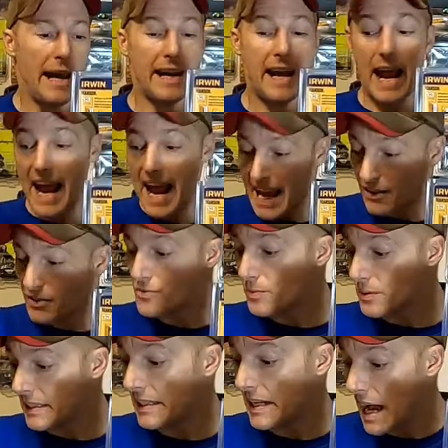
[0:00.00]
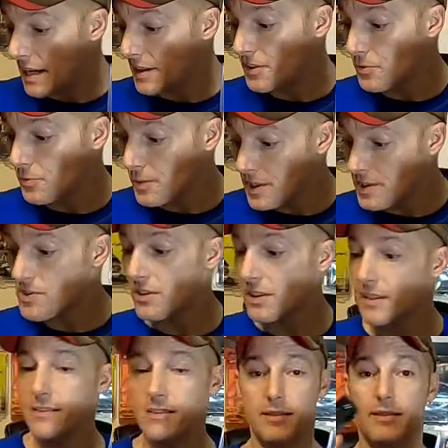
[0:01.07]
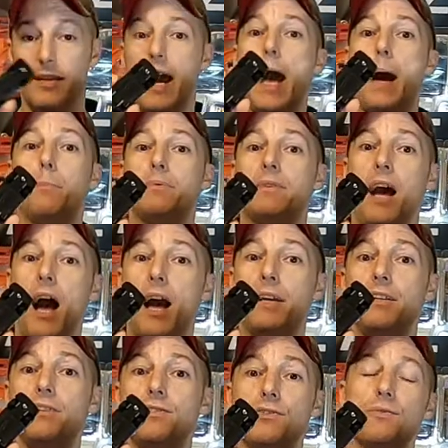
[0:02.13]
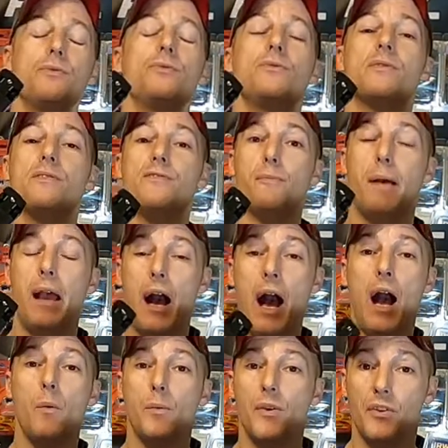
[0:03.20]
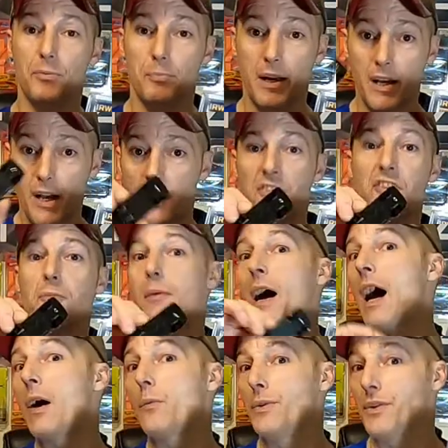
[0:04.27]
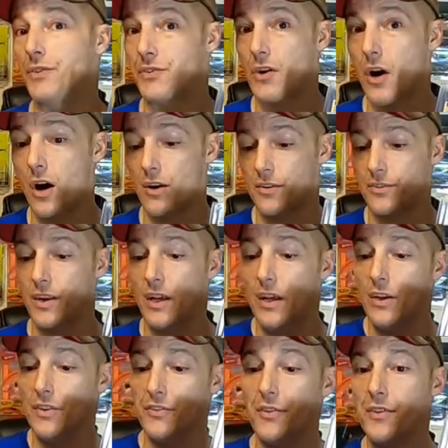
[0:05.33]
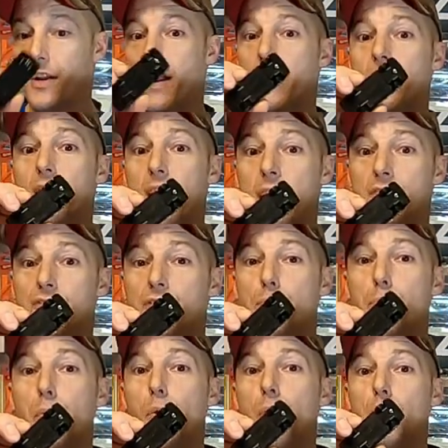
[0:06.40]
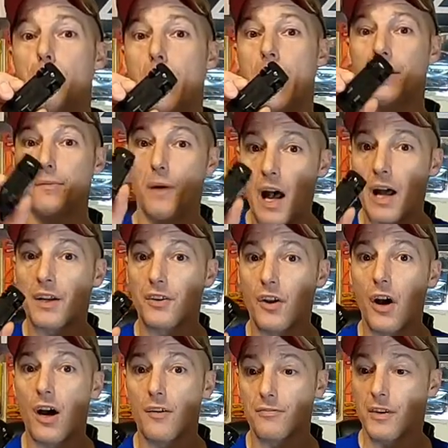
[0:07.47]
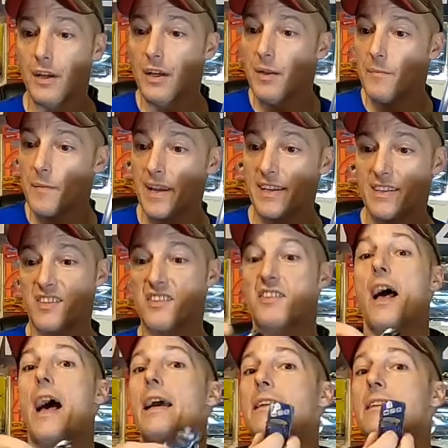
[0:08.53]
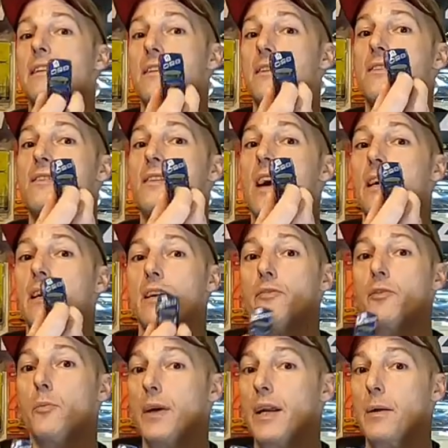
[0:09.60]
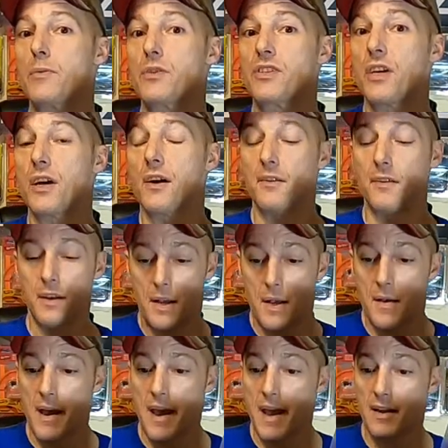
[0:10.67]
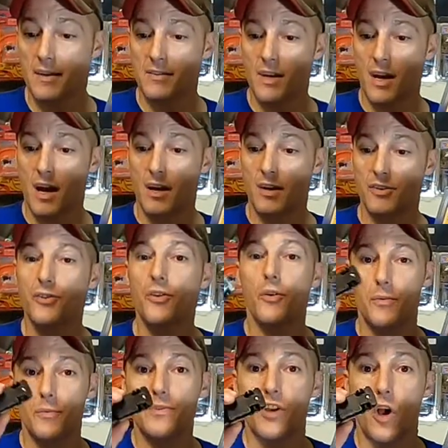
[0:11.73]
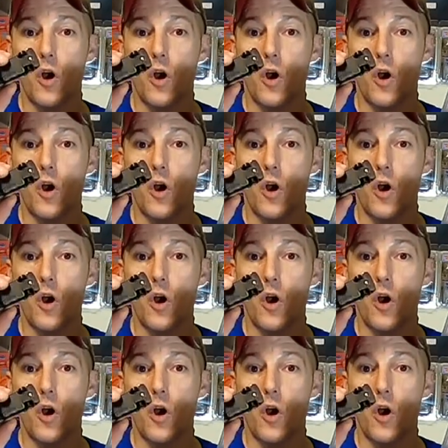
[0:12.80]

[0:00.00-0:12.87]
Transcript: And I actually got it originally to tap tiny screws for my Hot Wheels, my custom Hot Wheels cars, so that I could actually pull the bottom on and off. I could sign the inside of it when I was done. And, you know, it was